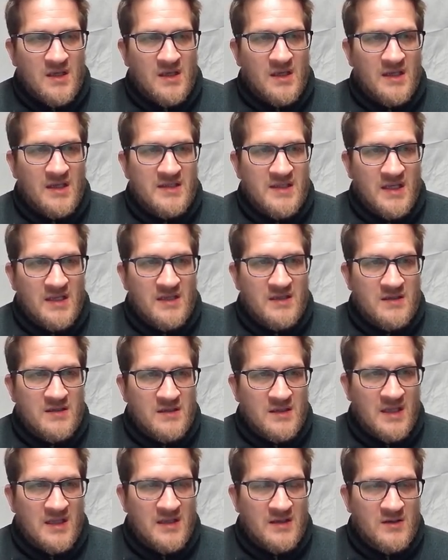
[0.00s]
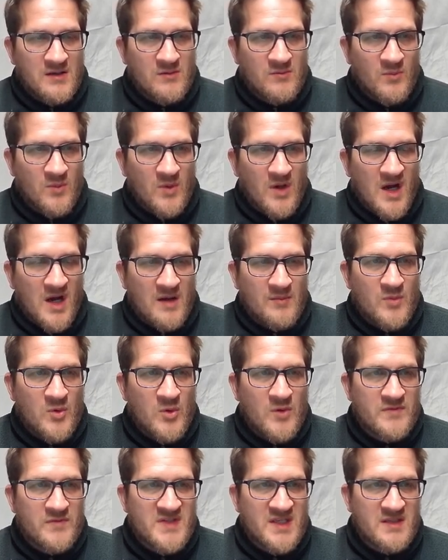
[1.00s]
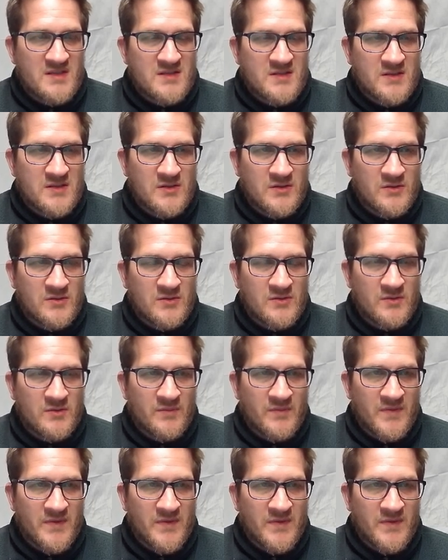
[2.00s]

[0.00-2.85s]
and then it uh, moves into